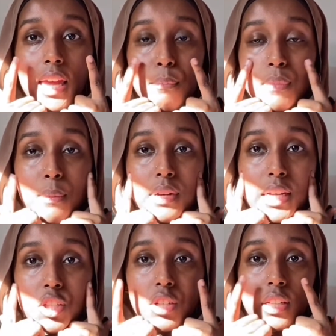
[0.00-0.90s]

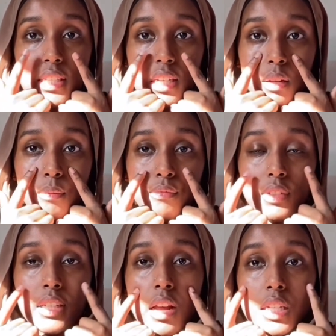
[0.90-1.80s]
pigmentation in some
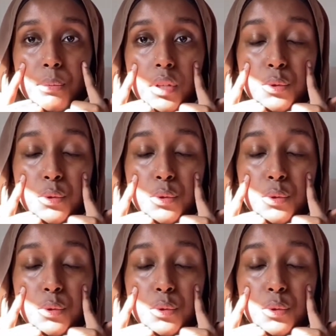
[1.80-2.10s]
dark spots.